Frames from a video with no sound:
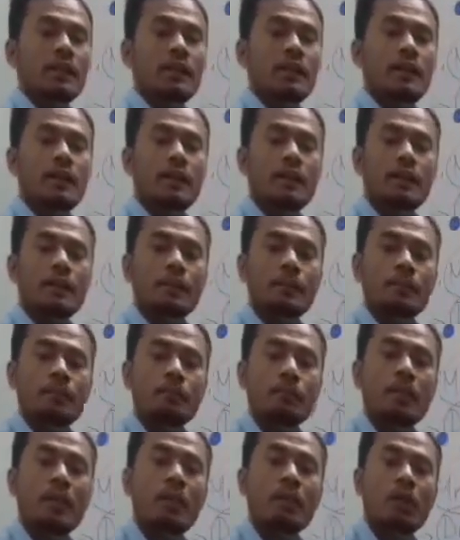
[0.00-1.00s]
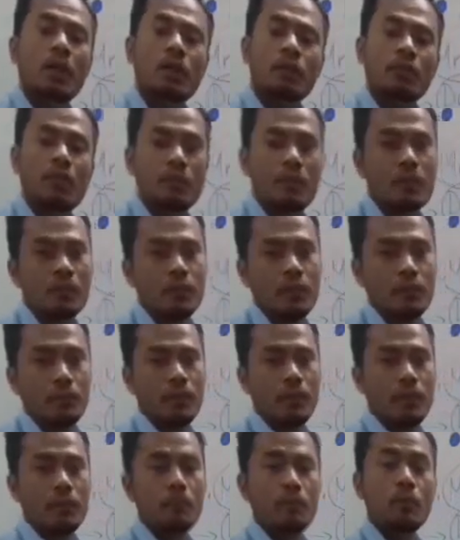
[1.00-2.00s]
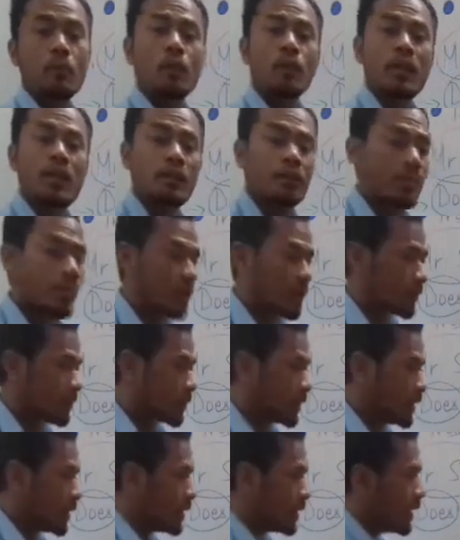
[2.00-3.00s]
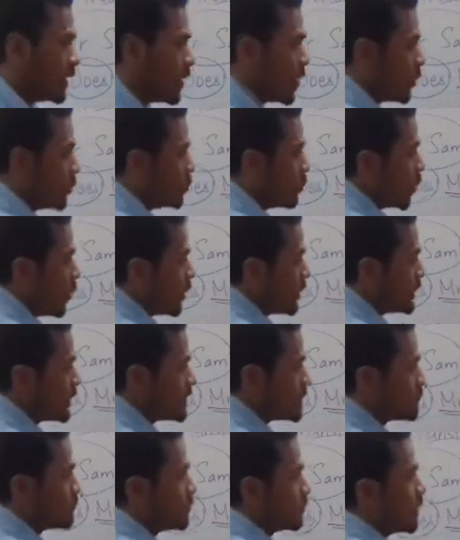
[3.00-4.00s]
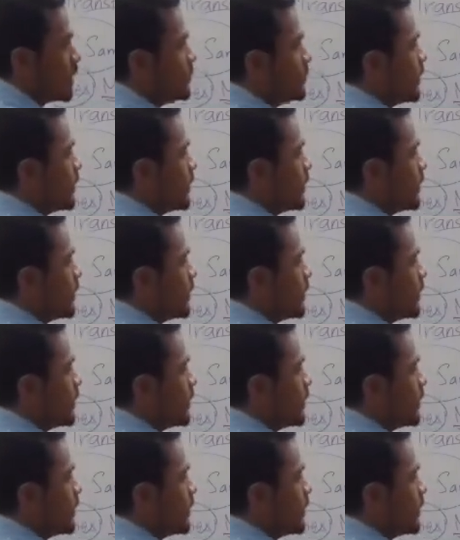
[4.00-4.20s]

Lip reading: V1 form of the verb, plural verb. Here, want is plural